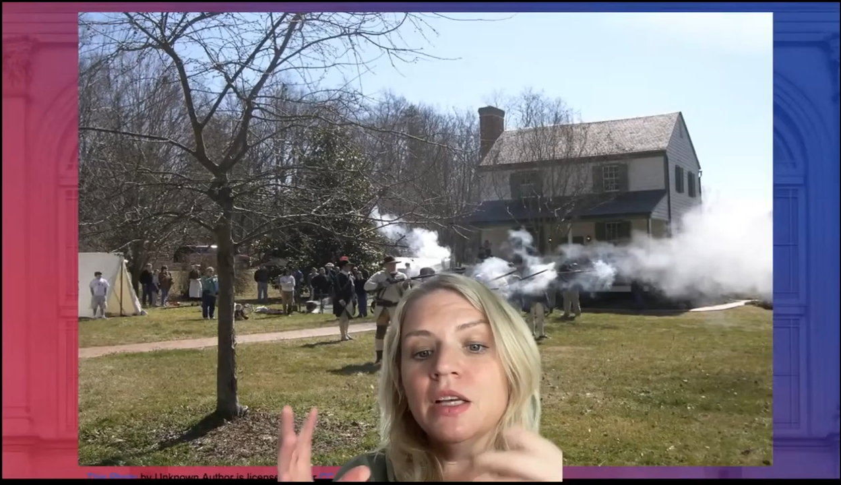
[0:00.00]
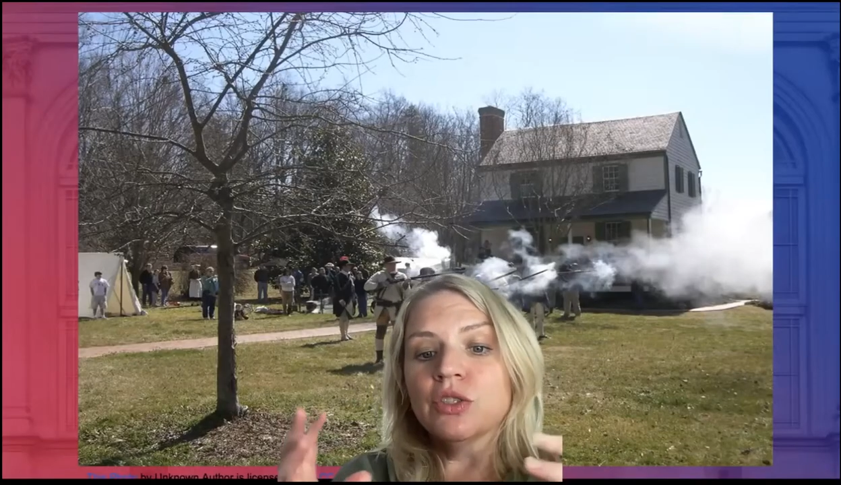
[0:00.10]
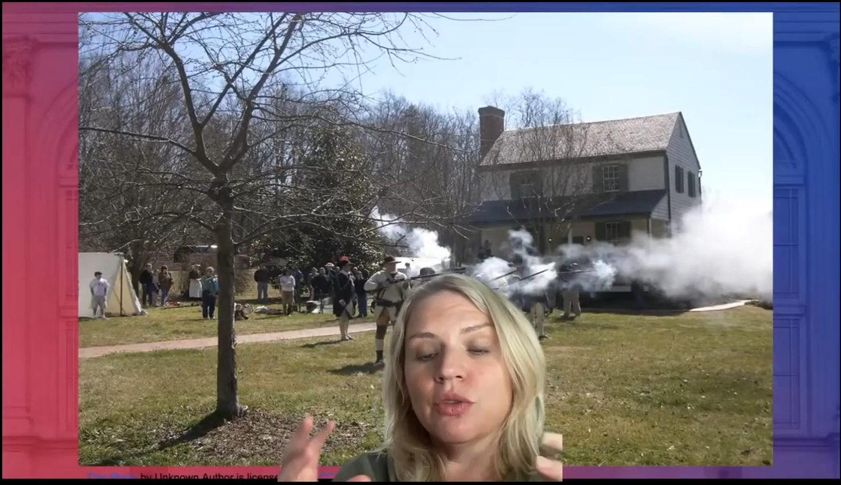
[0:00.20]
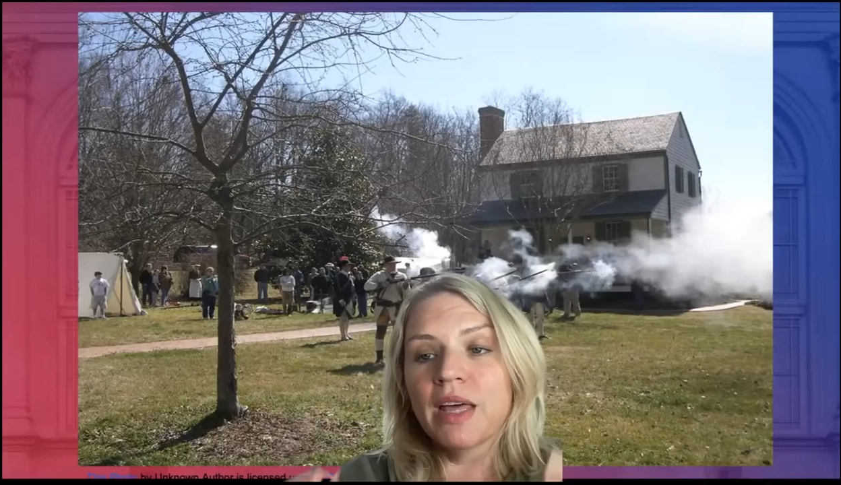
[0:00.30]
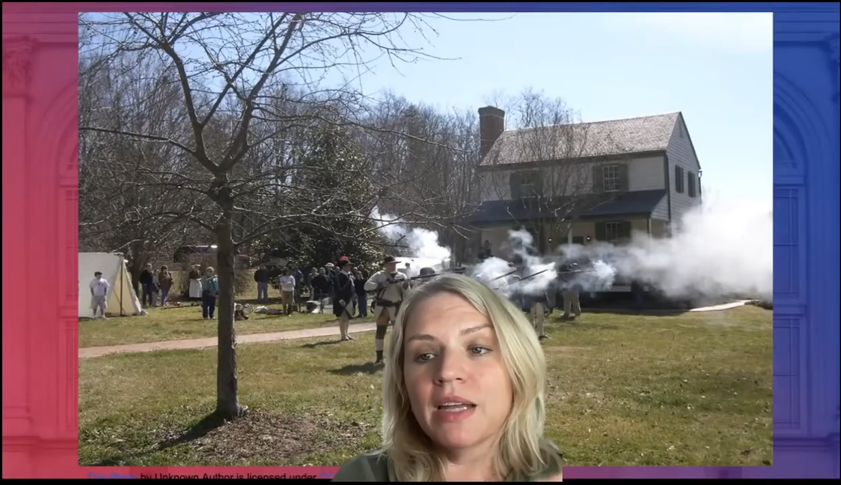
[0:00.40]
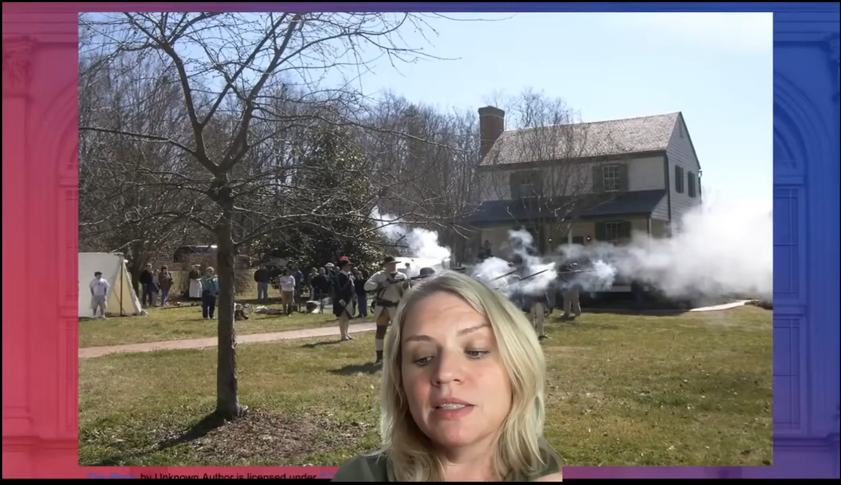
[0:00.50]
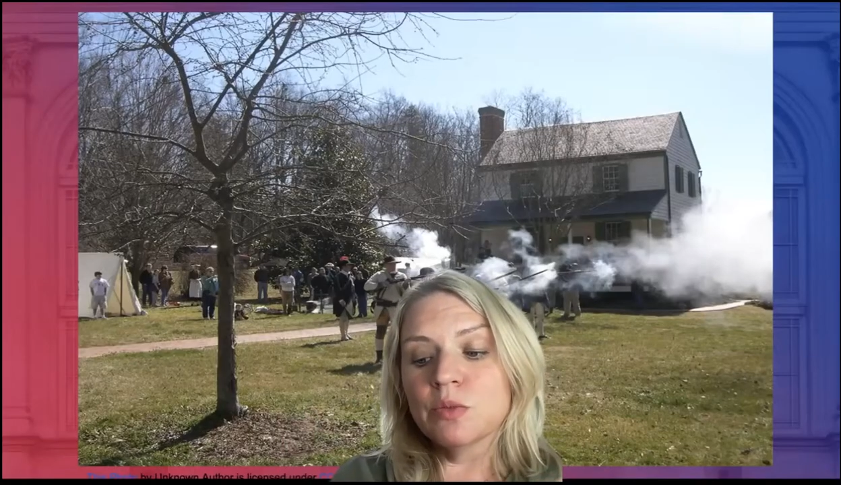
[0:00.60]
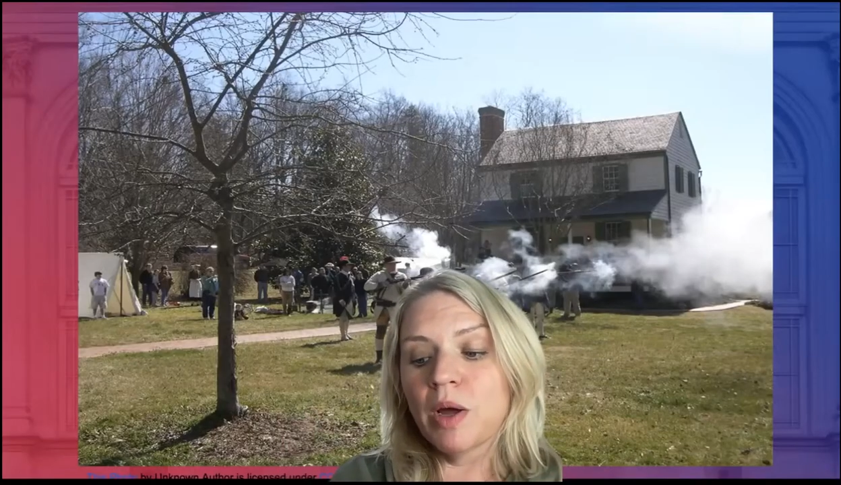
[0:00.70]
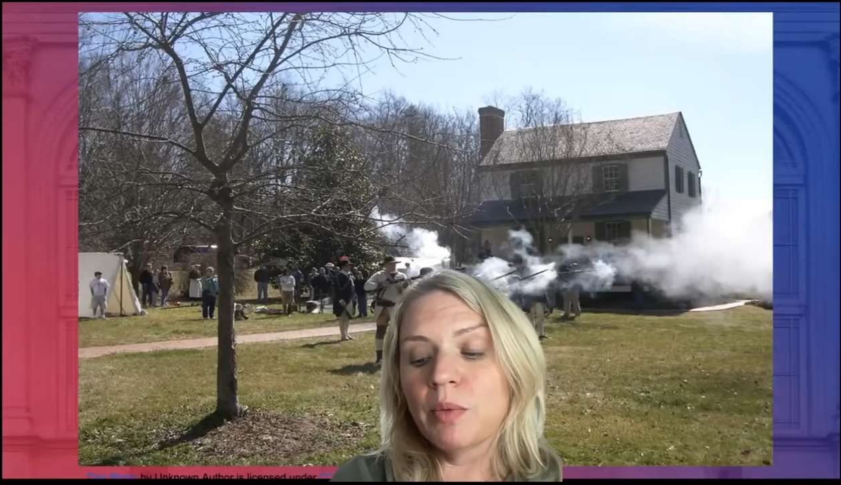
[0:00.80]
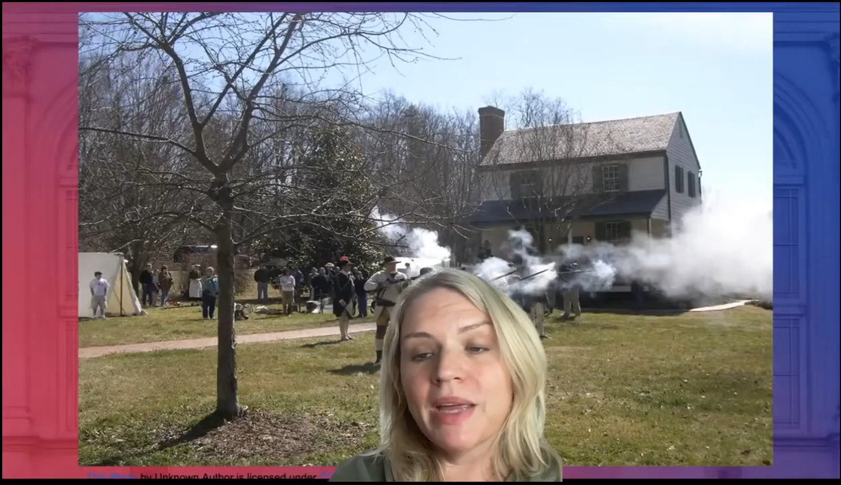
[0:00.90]
So that is
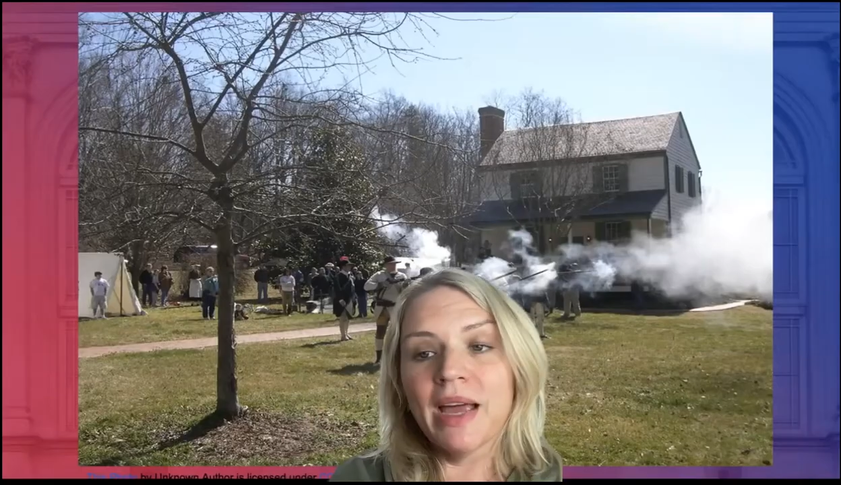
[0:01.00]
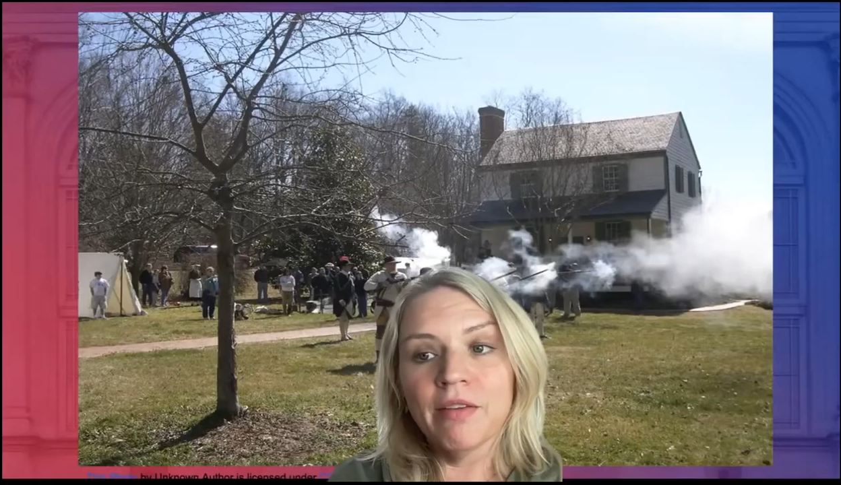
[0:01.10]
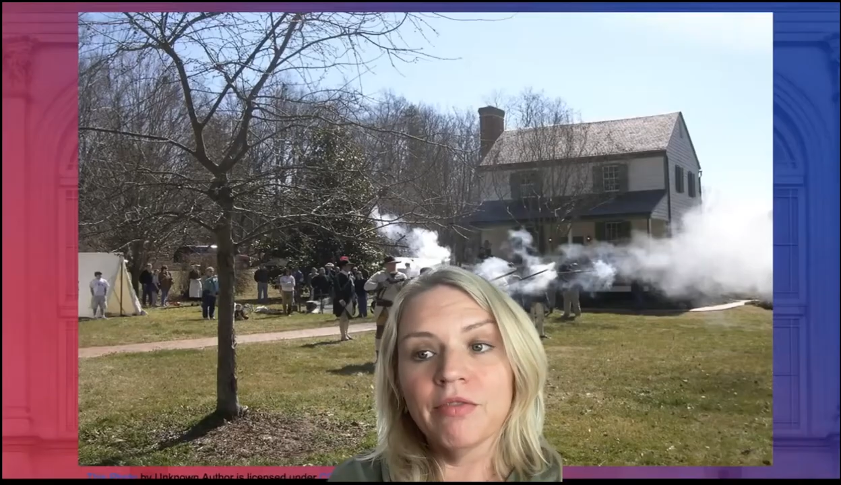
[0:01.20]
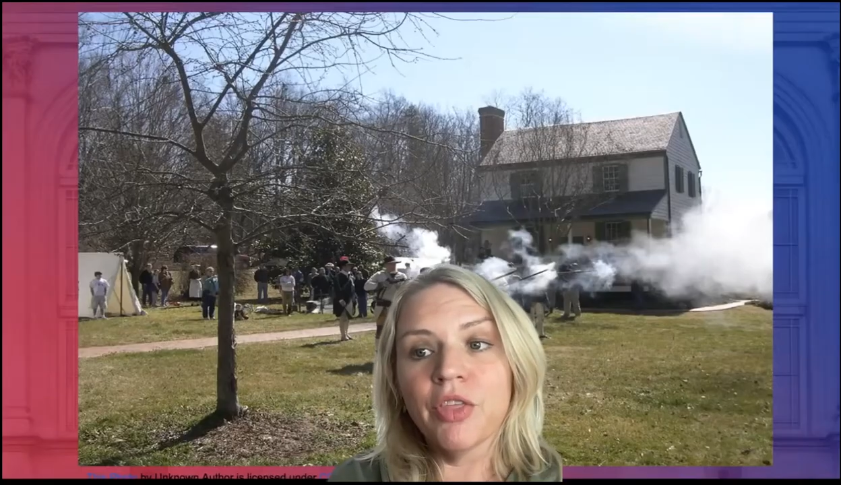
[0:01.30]
why we have